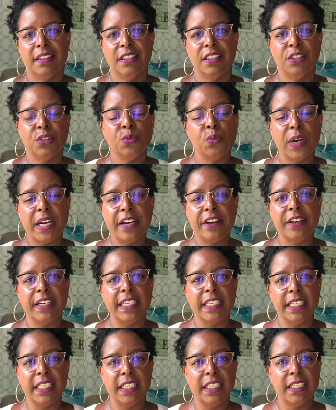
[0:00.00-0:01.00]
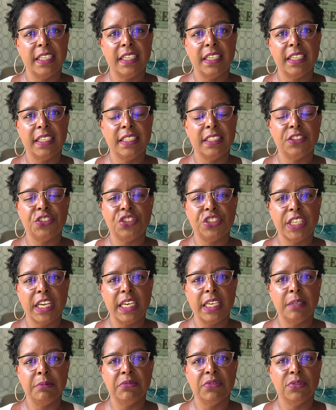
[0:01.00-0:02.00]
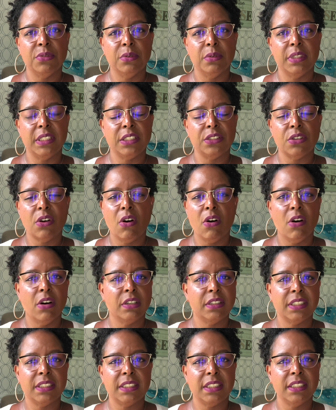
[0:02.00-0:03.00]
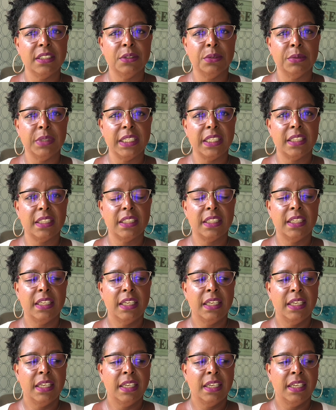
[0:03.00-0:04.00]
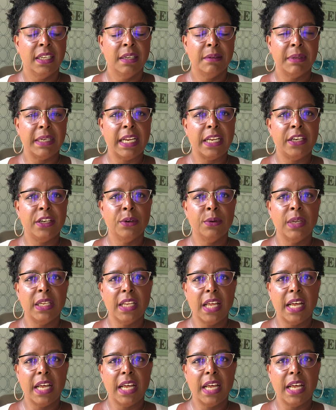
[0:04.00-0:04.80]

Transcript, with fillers: and you're wearing it and it's shameful and it's hard to deal with. And I know a